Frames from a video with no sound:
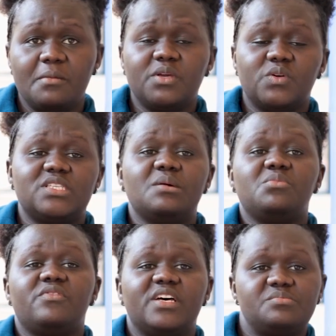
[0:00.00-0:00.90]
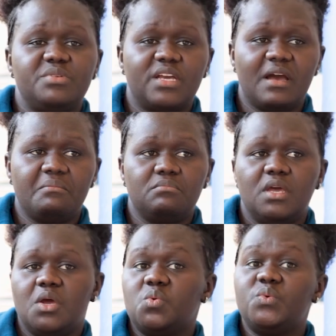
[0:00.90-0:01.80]
because some of us
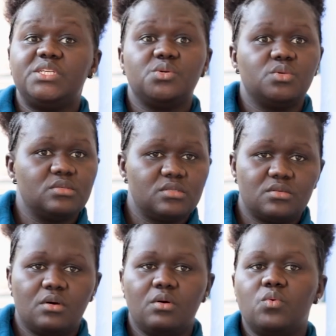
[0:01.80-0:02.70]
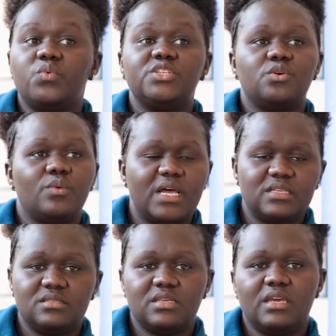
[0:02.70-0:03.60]
become widows or
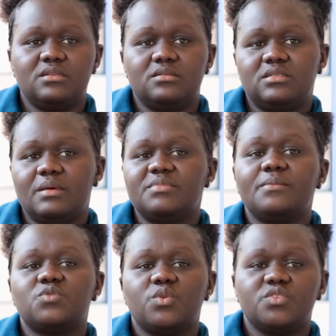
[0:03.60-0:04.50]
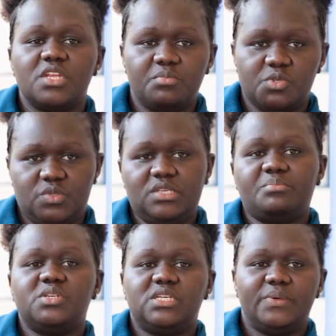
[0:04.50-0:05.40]
widowers and sometimes we're not able to
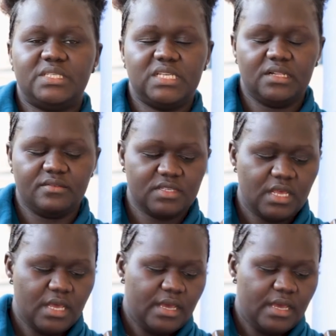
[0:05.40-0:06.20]
support ourselves.